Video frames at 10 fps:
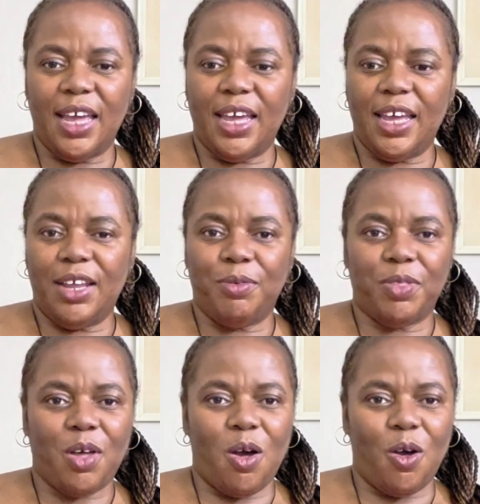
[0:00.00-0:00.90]
And
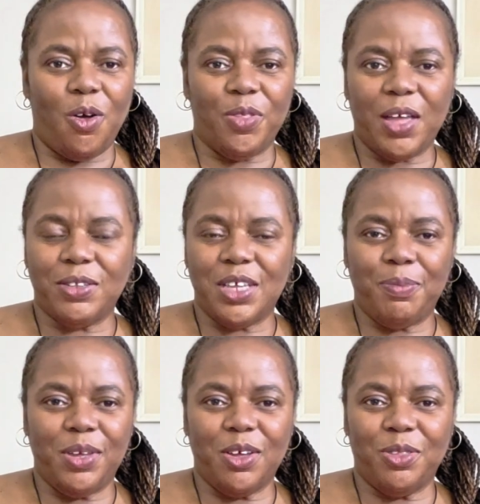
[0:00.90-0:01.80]
with all the
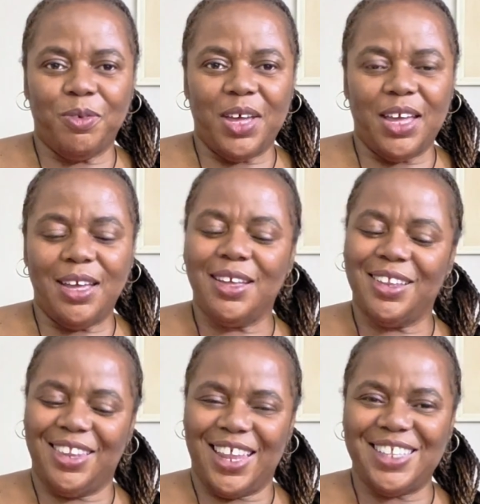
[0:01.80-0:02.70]
housekeeping out the way,
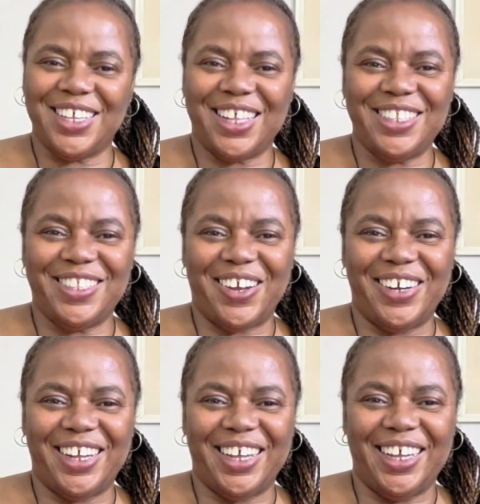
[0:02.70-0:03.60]
let's get
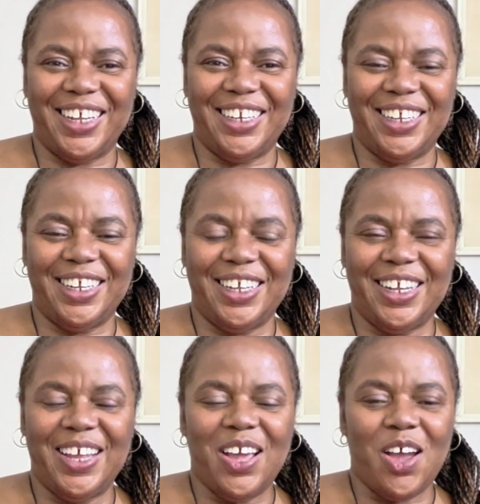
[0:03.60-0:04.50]
started.
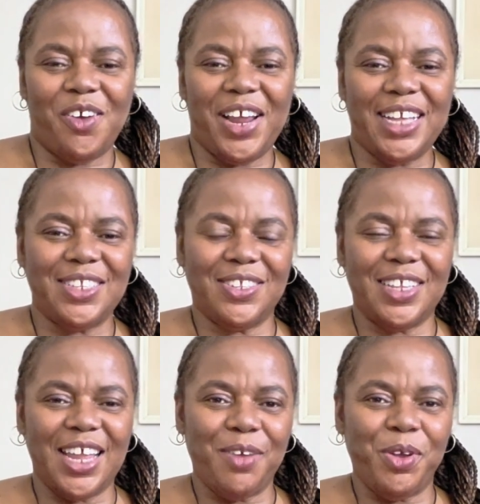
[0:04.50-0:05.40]
All right, so
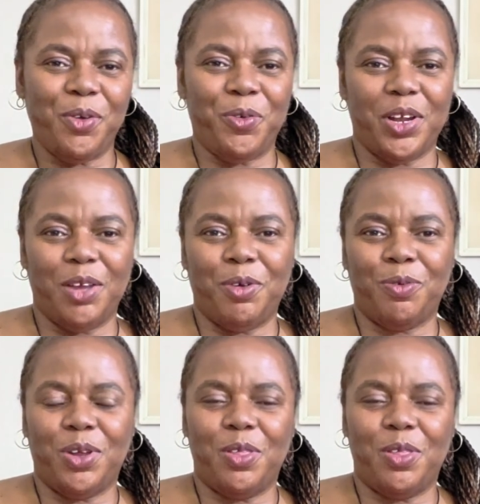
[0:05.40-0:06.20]
today we are working with one